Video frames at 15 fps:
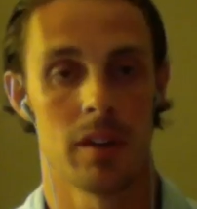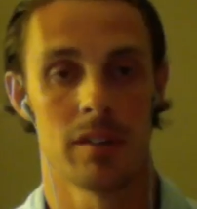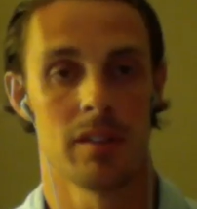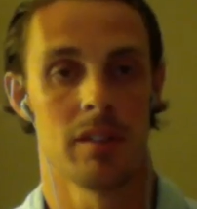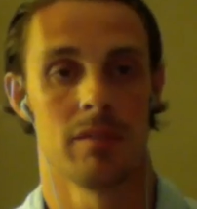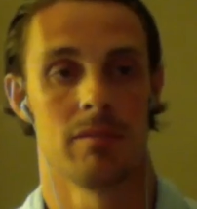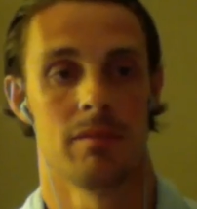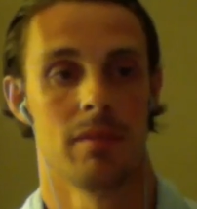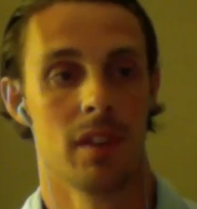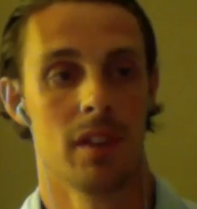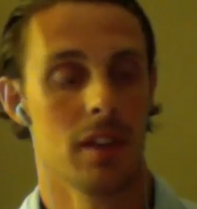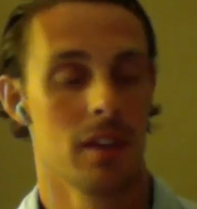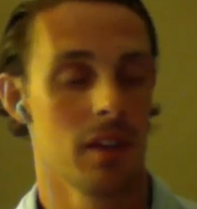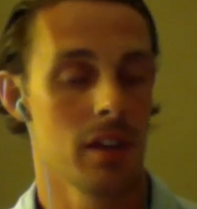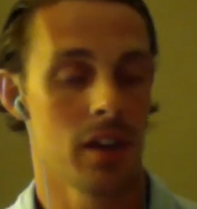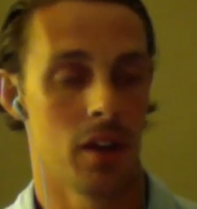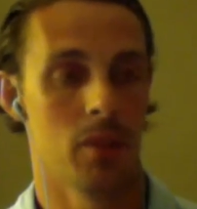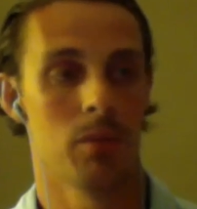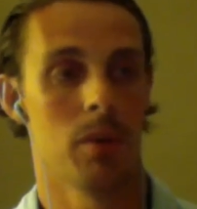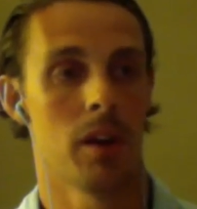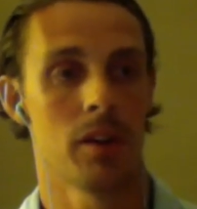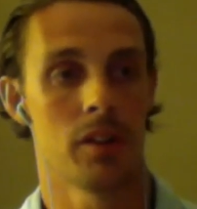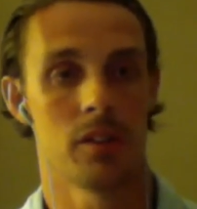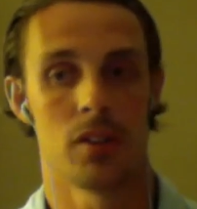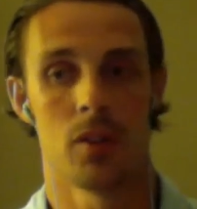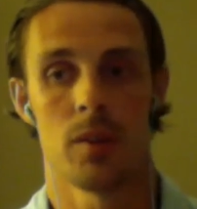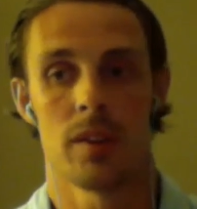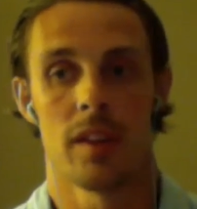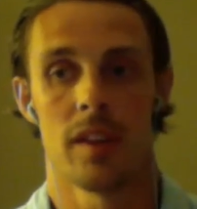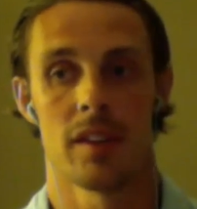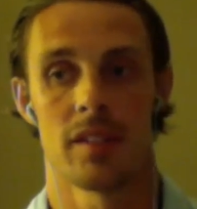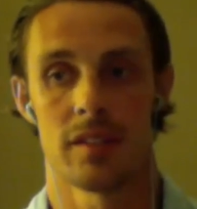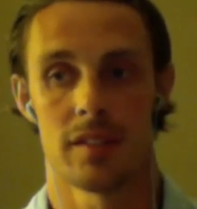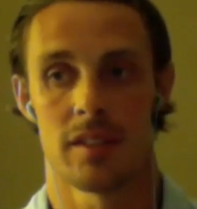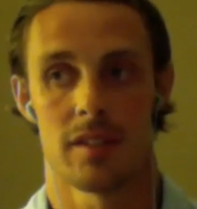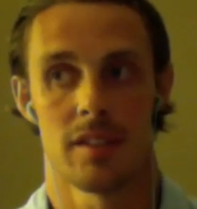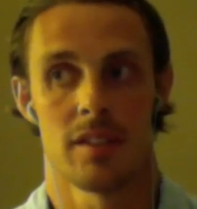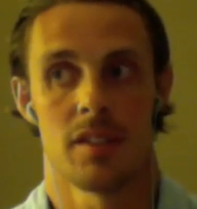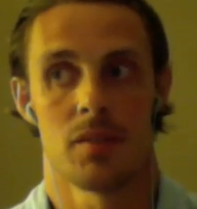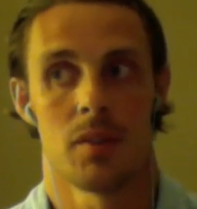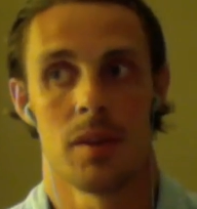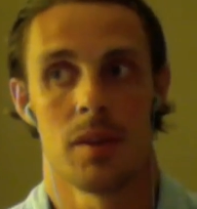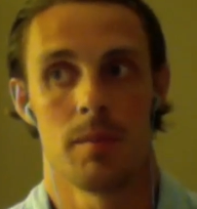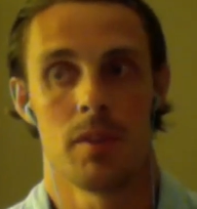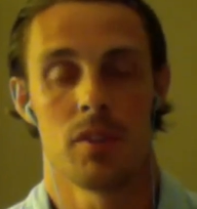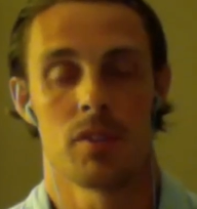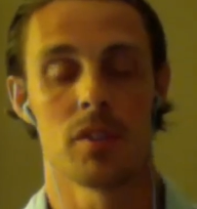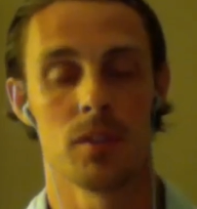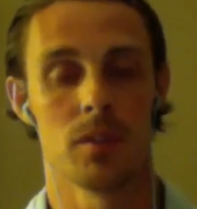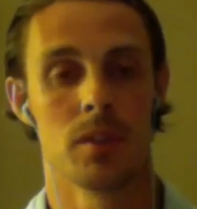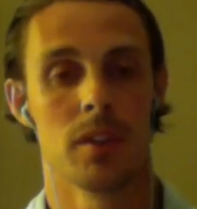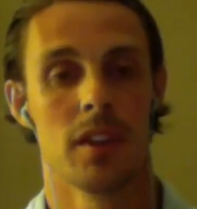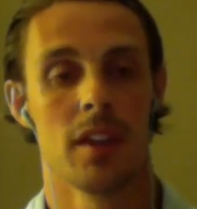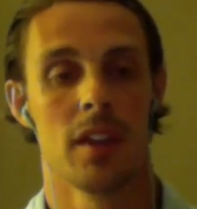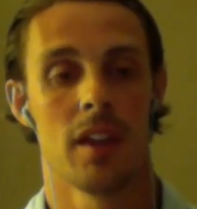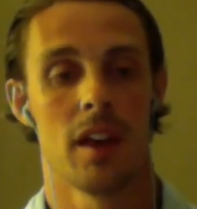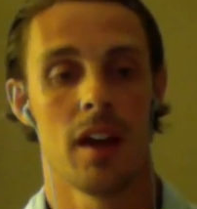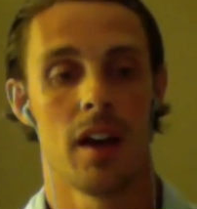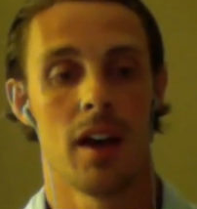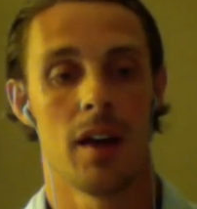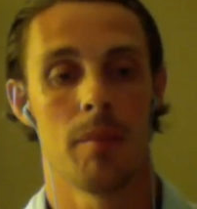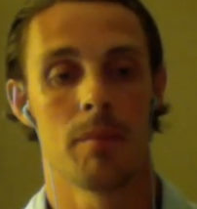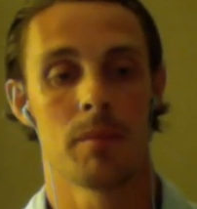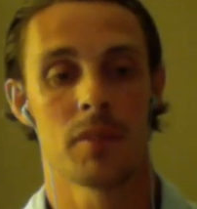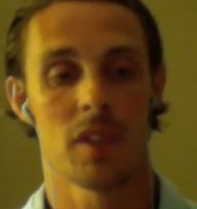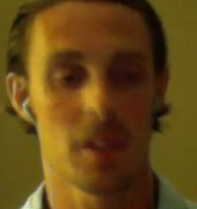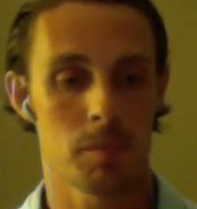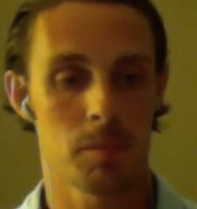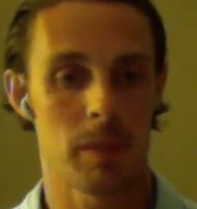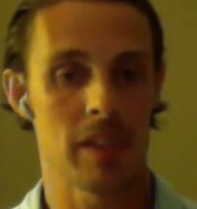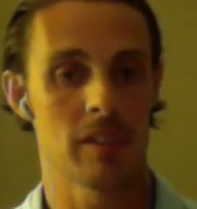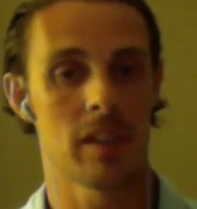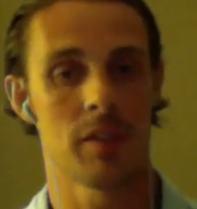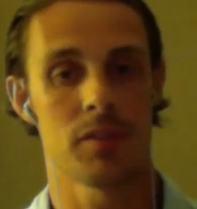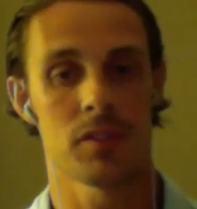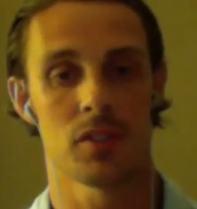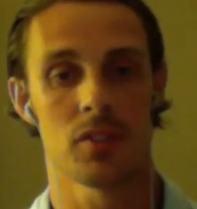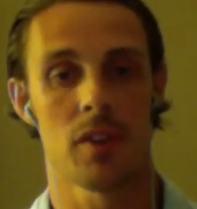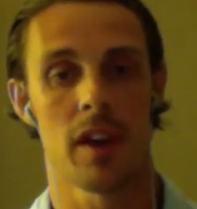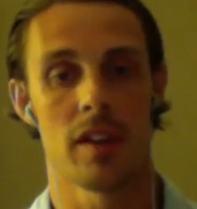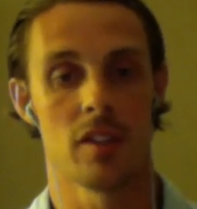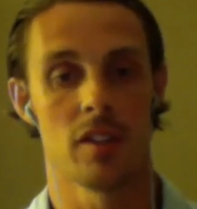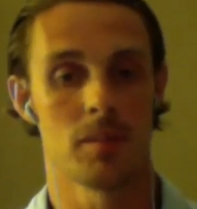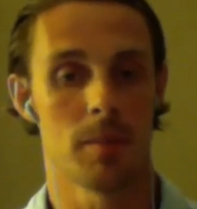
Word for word: aren't you, you know, why aren't you doing this? This is what I'm used to. Um, so there's been different strains,